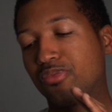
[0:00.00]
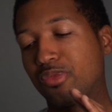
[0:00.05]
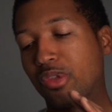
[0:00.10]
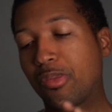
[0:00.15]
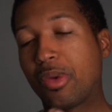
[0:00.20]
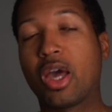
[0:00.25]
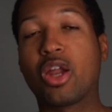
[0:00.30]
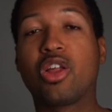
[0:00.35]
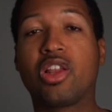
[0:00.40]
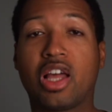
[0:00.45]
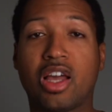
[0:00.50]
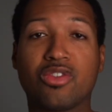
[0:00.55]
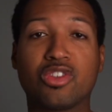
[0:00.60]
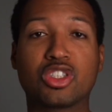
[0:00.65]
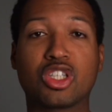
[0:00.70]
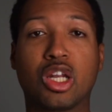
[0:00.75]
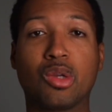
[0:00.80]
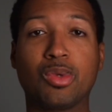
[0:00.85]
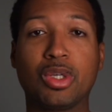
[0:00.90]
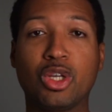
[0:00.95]
the battery life
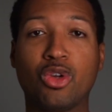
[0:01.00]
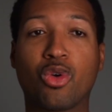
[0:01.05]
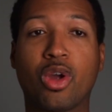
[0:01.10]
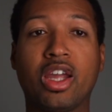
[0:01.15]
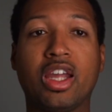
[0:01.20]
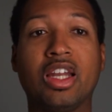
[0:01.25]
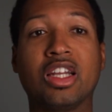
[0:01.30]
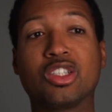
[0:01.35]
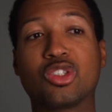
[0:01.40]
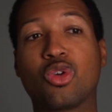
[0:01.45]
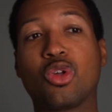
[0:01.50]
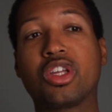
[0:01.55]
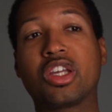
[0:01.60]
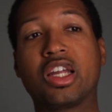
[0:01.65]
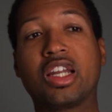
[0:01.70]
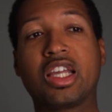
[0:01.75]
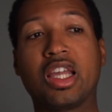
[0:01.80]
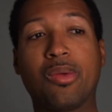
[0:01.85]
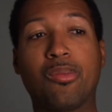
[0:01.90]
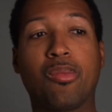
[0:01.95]
is going to be great, and it's only
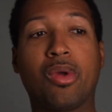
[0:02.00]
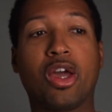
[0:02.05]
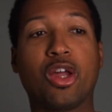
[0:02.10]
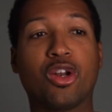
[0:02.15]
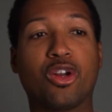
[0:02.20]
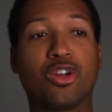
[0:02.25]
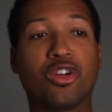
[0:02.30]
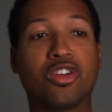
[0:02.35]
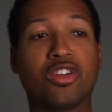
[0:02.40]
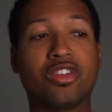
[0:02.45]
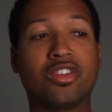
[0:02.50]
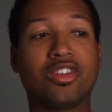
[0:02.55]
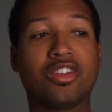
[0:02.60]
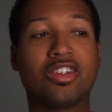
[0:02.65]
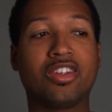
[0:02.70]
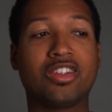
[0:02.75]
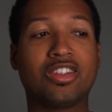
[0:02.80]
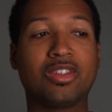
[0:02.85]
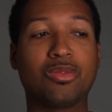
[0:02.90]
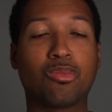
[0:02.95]
going to get better
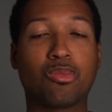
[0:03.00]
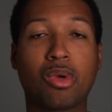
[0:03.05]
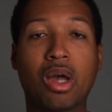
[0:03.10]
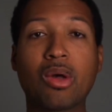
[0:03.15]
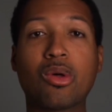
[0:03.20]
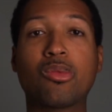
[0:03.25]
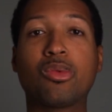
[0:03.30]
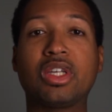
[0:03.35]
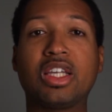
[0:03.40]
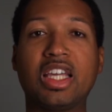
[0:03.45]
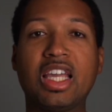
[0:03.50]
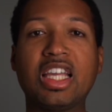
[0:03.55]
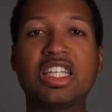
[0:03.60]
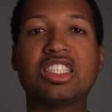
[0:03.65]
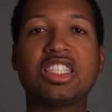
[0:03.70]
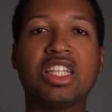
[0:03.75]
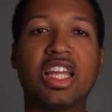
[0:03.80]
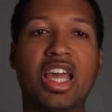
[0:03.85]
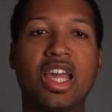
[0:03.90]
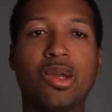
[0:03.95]
probably
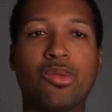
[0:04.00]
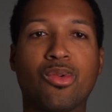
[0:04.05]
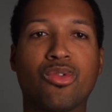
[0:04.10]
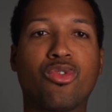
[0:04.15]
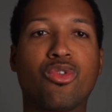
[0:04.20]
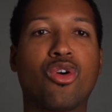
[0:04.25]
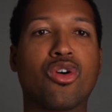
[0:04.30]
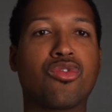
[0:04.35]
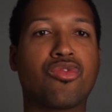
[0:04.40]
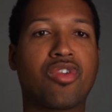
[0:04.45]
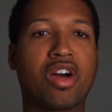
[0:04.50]
each day before it